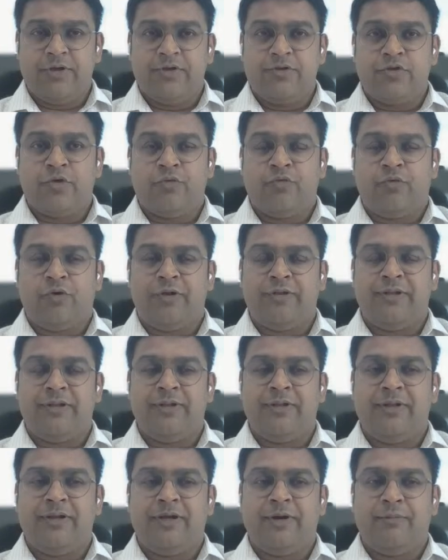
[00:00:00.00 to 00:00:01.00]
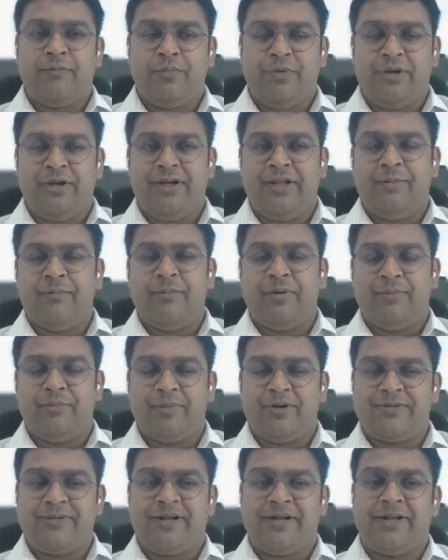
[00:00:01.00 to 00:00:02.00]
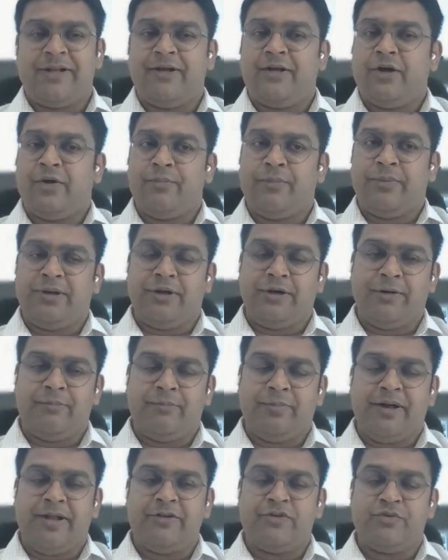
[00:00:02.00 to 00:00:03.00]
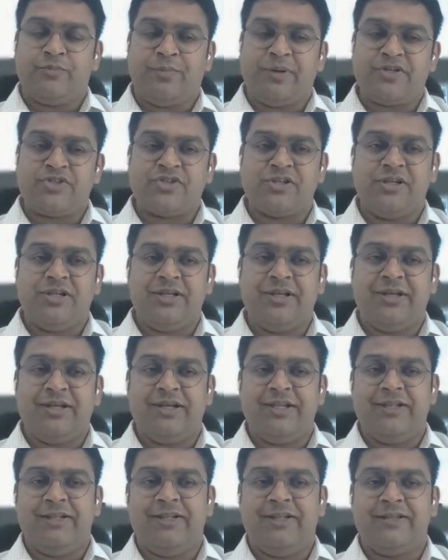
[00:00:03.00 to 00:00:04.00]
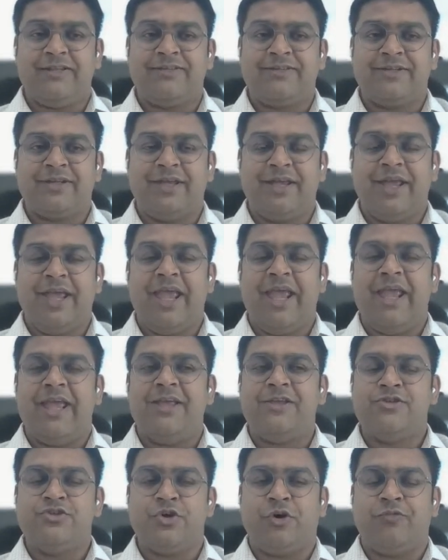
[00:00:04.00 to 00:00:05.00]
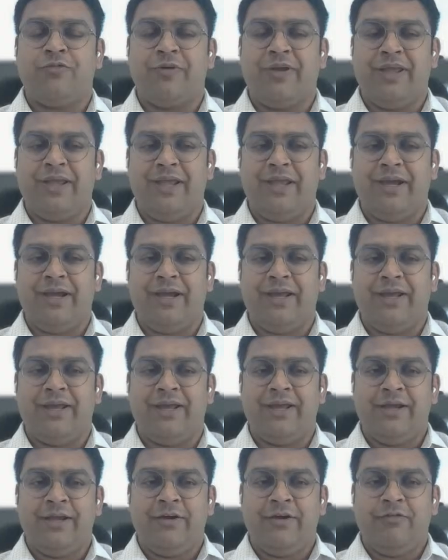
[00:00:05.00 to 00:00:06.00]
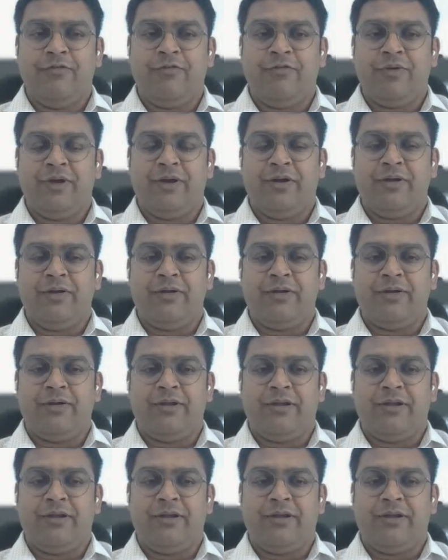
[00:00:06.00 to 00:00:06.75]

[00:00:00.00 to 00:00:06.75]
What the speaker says: So, for the community members that are coming up, and especially in this age of AI, where